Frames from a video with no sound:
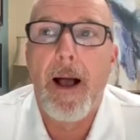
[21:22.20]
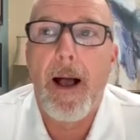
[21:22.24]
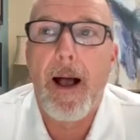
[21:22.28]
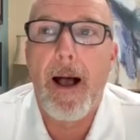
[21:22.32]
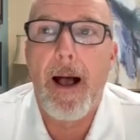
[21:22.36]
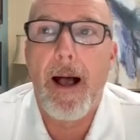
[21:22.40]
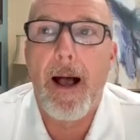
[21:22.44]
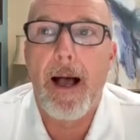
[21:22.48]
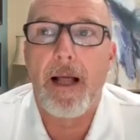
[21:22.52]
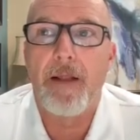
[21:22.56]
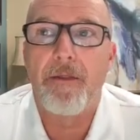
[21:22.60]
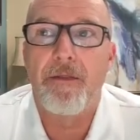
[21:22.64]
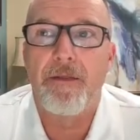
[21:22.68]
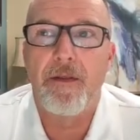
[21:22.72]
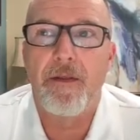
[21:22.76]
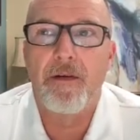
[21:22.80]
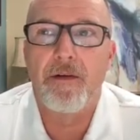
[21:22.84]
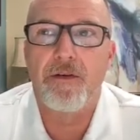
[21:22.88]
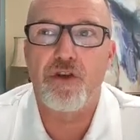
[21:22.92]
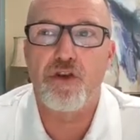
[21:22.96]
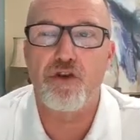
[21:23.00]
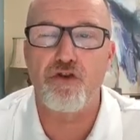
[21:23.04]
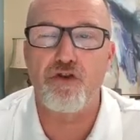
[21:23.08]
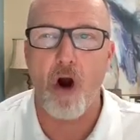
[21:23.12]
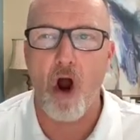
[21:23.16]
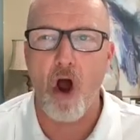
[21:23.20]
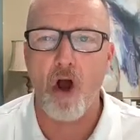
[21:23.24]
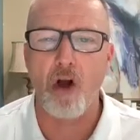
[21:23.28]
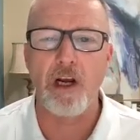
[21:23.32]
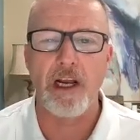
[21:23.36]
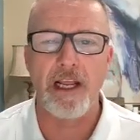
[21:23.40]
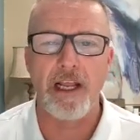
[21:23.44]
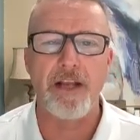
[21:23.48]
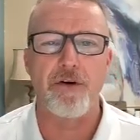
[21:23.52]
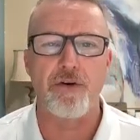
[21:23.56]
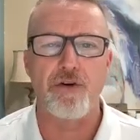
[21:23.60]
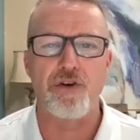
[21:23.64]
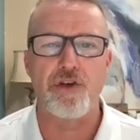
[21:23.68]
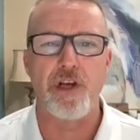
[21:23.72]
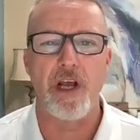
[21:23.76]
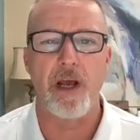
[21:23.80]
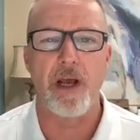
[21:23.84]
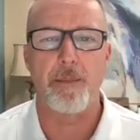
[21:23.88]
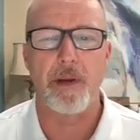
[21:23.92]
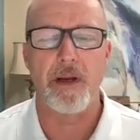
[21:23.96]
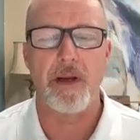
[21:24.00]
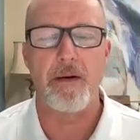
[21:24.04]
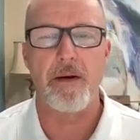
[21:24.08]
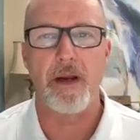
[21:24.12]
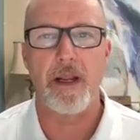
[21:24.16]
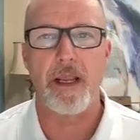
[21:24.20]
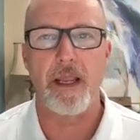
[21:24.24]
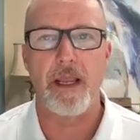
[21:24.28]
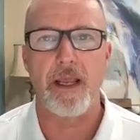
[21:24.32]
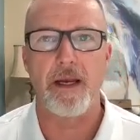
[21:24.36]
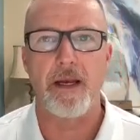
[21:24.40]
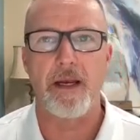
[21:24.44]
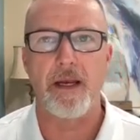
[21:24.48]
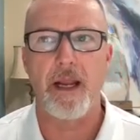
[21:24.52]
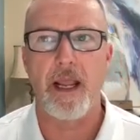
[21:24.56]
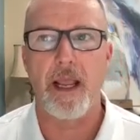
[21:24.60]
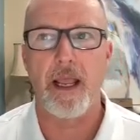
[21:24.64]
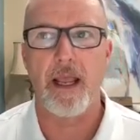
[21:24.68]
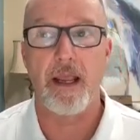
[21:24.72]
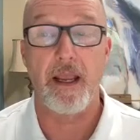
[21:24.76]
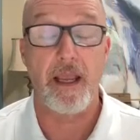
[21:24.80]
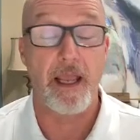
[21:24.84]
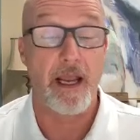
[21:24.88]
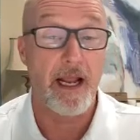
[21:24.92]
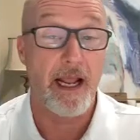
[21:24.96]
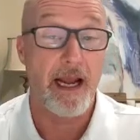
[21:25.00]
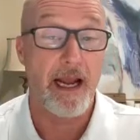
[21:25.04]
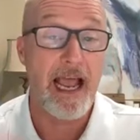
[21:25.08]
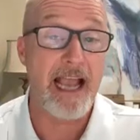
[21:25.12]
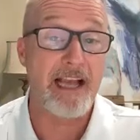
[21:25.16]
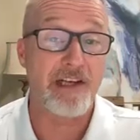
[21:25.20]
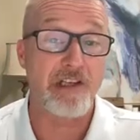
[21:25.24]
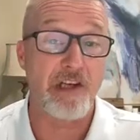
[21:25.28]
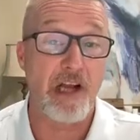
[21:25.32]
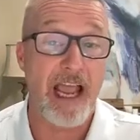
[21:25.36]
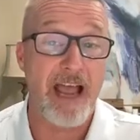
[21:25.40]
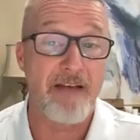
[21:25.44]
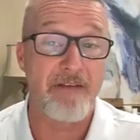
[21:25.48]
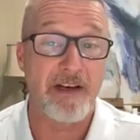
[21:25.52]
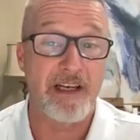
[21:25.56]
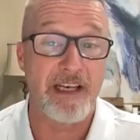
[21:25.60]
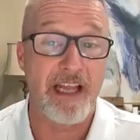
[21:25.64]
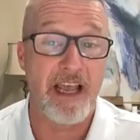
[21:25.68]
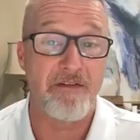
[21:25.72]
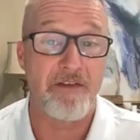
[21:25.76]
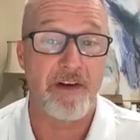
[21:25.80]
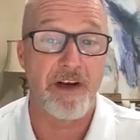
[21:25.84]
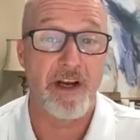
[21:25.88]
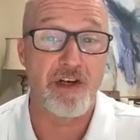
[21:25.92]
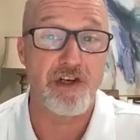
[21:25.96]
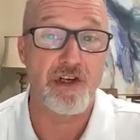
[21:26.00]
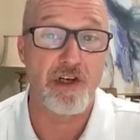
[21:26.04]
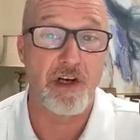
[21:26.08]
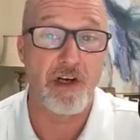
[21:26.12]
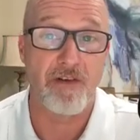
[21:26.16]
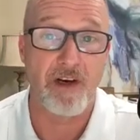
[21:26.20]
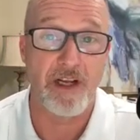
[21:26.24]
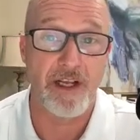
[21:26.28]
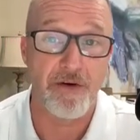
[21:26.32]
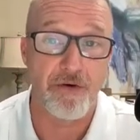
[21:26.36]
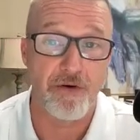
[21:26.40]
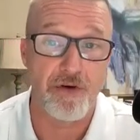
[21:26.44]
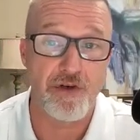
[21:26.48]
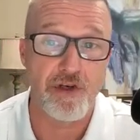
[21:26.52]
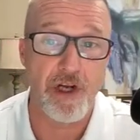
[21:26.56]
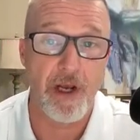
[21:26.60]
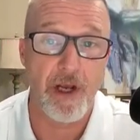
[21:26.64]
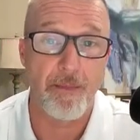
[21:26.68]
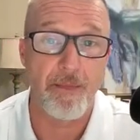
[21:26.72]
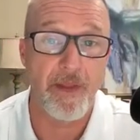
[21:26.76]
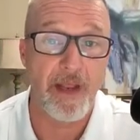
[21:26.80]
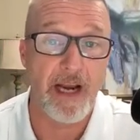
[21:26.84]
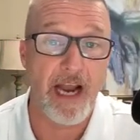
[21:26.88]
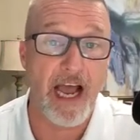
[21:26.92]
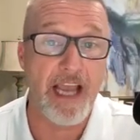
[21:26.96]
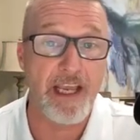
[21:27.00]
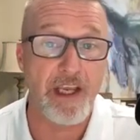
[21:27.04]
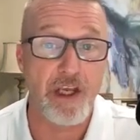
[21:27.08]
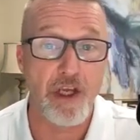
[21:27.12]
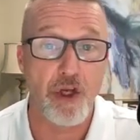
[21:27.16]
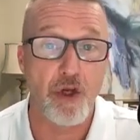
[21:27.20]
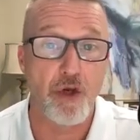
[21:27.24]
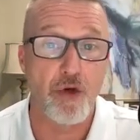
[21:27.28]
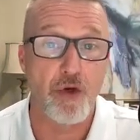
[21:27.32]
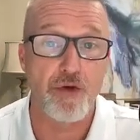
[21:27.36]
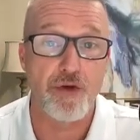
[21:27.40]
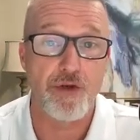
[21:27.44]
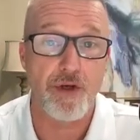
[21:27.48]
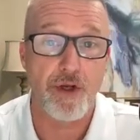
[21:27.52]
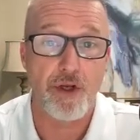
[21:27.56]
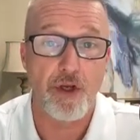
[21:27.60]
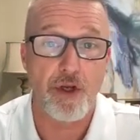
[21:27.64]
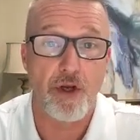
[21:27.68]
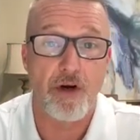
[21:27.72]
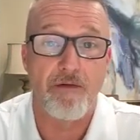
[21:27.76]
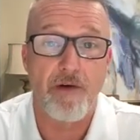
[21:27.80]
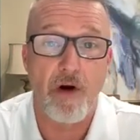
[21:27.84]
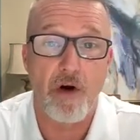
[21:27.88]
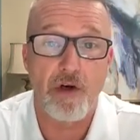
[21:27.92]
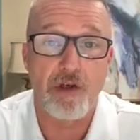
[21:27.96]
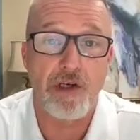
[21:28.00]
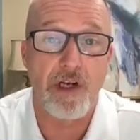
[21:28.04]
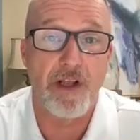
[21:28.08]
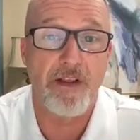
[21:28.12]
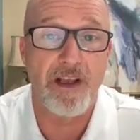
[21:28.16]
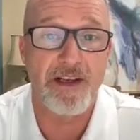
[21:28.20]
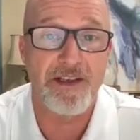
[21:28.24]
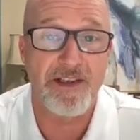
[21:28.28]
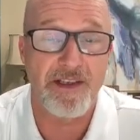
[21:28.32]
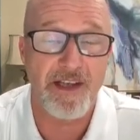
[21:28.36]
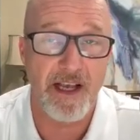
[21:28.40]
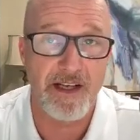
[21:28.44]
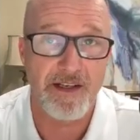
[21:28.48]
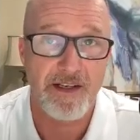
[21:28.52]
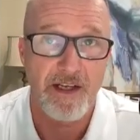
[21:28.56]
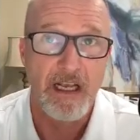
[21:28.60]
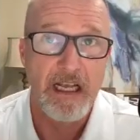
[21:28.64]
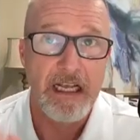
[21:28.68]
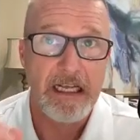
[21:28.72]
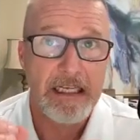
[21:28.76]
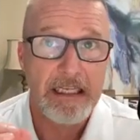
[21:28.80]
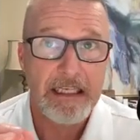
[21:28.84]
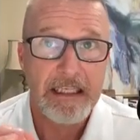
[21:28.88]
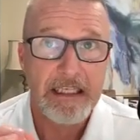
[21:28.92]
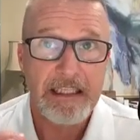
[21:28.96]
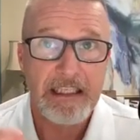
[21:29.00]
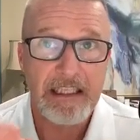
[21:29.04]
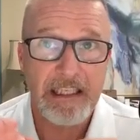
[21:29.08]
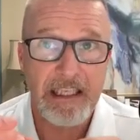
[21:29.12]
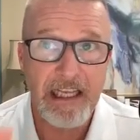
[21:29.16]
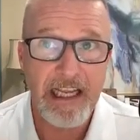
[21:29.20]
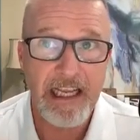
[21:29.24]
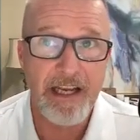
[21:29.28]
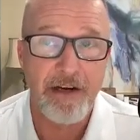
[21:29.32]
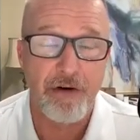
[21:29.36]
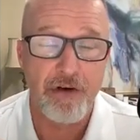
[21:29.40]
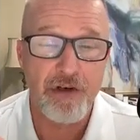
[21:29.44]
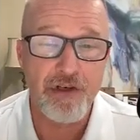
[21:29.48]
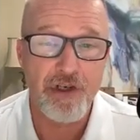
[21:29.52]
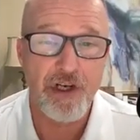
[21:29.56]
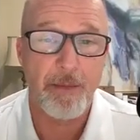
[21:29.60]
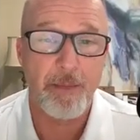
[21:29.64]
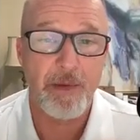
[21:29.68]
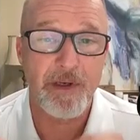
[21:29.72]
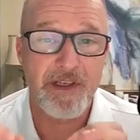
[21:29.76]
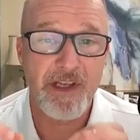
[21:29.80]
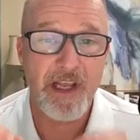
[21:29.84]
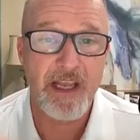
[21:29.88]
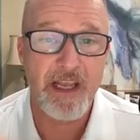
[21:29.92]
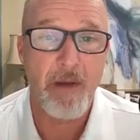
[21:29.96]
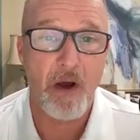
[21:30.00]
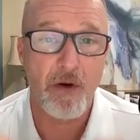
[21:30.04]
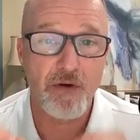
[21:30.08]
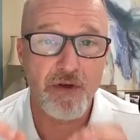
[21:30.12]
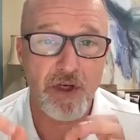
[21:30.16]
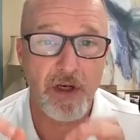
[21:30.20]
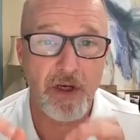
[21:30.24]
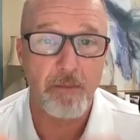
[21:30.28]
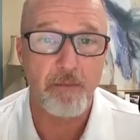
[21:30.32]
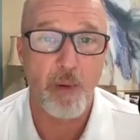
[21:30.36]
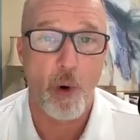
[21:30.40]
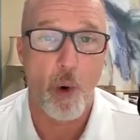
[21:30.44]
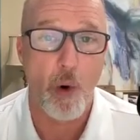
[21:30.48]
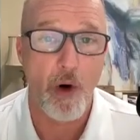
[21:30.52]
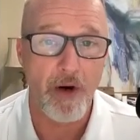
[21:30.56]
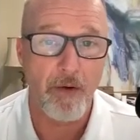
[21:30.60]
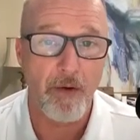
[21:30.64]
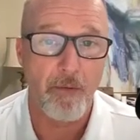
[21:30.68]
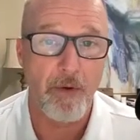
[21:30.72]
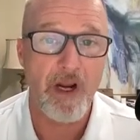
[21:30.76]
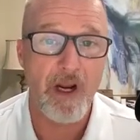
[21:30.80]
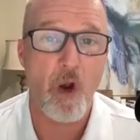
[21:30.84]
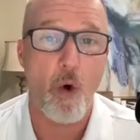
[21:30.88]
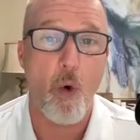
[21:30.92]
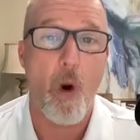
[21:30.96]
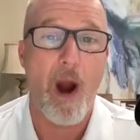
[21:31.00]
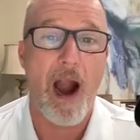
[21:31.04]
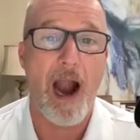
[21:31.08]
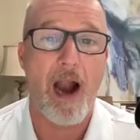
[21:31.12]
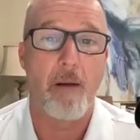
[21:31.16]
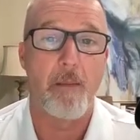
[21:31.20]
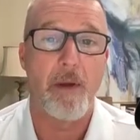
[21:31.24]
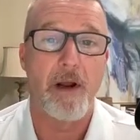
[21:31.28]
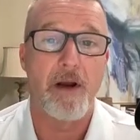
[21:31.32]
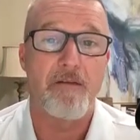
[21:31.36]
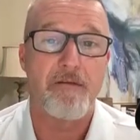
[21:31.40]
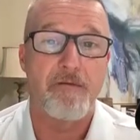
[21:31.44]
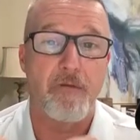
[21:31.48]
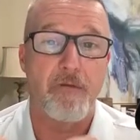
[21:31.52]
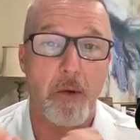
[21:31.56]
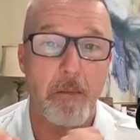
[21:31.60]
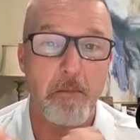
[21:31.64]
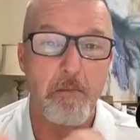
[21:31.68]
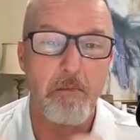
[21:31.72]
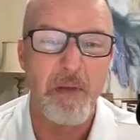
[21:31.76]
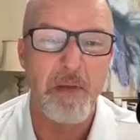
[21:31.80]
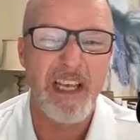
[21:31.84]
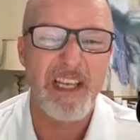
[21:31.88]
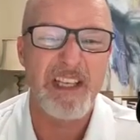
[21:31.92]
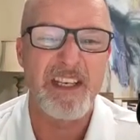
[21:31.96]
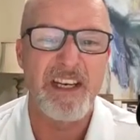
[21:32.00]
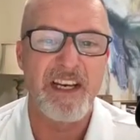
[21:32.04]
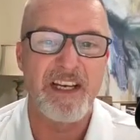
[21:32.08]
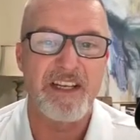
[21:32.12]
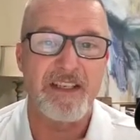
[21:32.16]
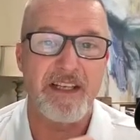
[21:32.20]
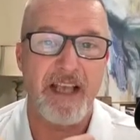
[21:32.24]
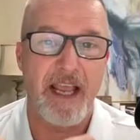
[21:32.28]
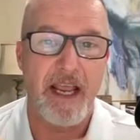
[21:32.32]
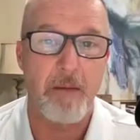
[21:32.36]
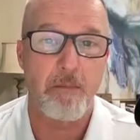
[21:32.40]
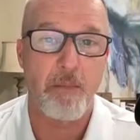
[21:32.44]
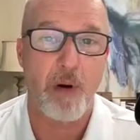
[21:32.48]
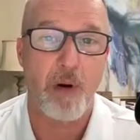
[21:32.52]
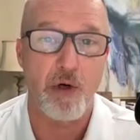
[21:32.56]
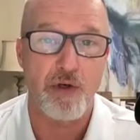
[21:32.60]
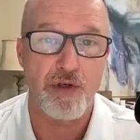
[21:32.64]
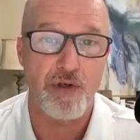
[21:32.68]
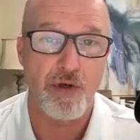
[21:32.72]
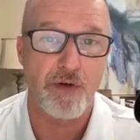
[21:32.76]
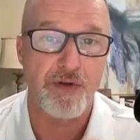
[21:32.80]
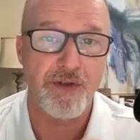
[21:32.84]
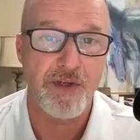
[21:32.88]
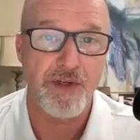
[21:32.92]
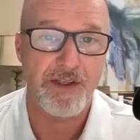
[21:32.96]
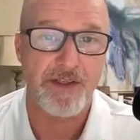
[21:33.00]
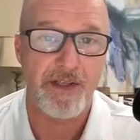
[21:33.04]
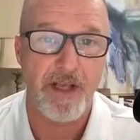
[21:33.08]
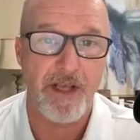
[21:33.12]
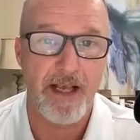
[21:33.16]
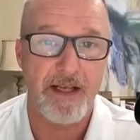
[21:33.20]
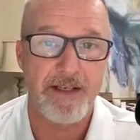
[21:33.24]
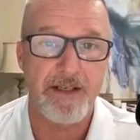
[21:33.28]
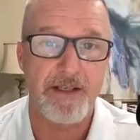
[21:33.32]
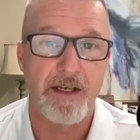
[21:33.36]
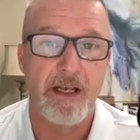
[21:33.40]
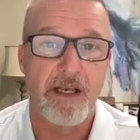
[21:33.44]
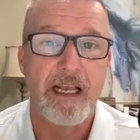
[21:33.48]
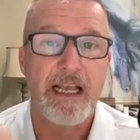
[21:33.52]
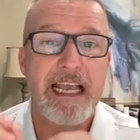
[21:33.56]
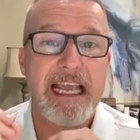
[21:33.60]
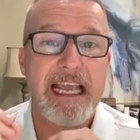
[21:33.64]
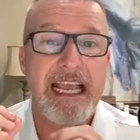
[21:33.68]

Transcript: Uh, strong leadership in, in in and I actually have a definition of leadership that I use universally that says Leadership is the most important requirement for business and personal success.